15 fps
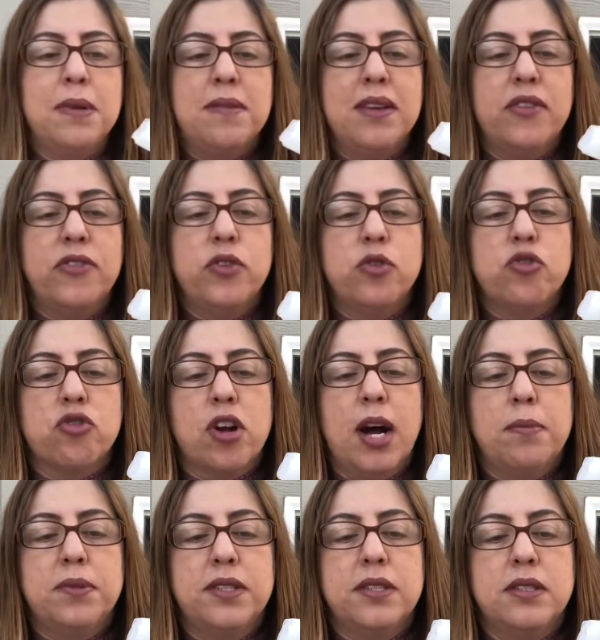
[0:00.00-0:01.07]
maybe a few
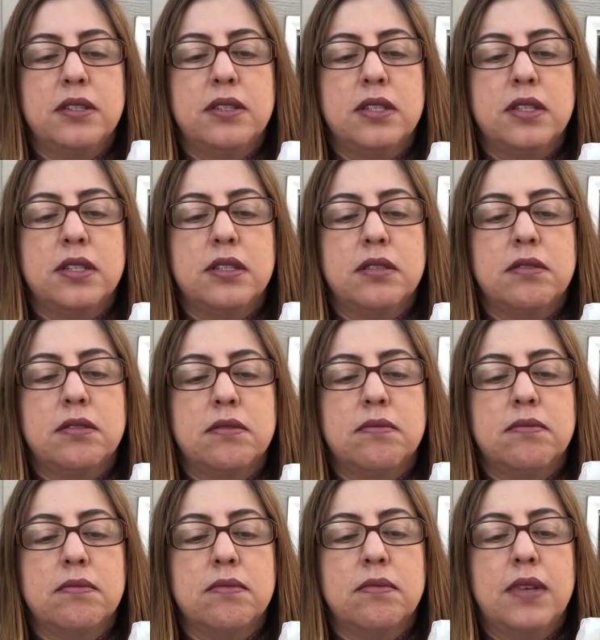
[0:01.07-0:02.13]
drops,
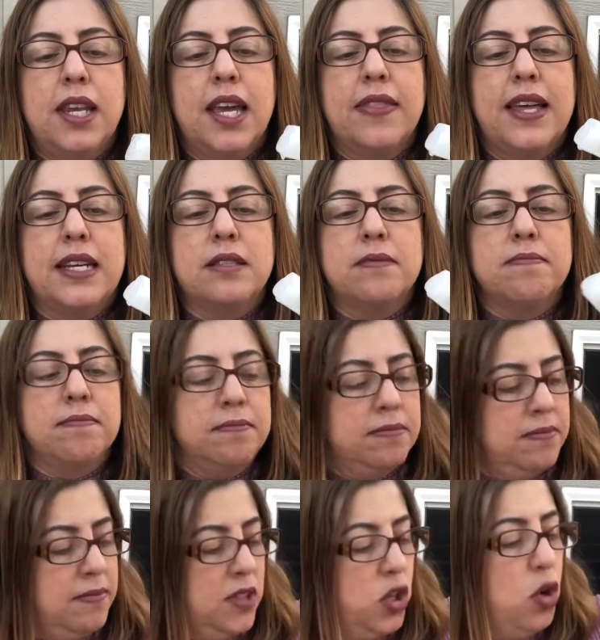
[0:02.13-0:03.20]
like that.
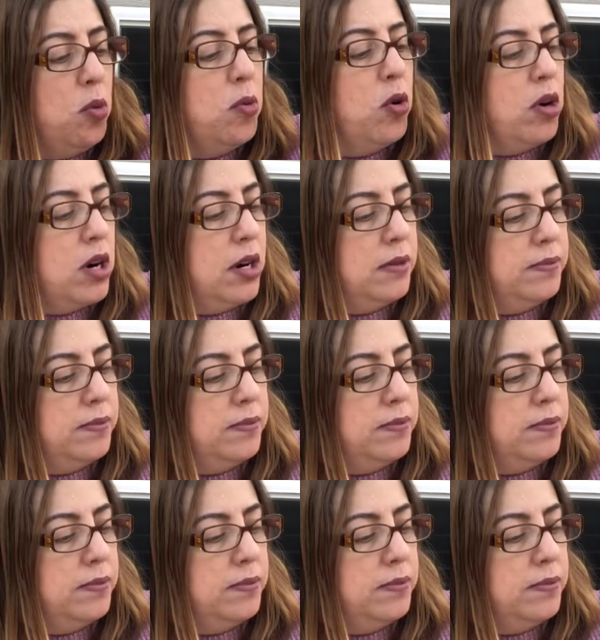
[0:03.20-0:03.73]
No more.